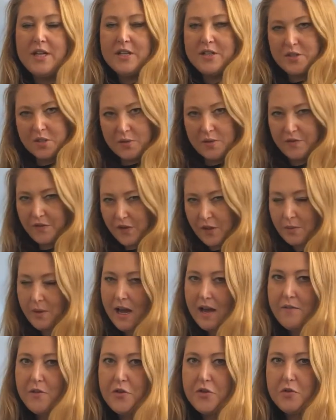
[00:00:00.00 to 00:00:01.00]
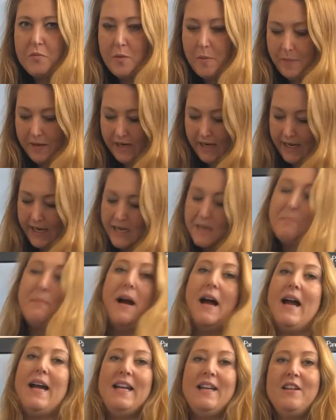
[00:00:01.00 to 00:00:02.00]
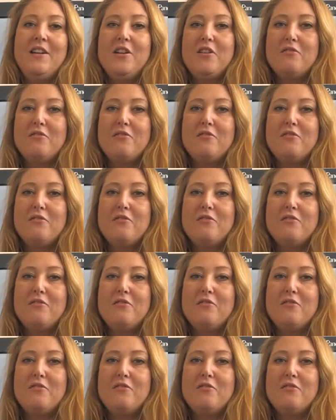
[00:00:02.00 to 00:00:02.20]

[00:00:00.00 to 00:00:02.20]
So if you have a drum a bit like mine,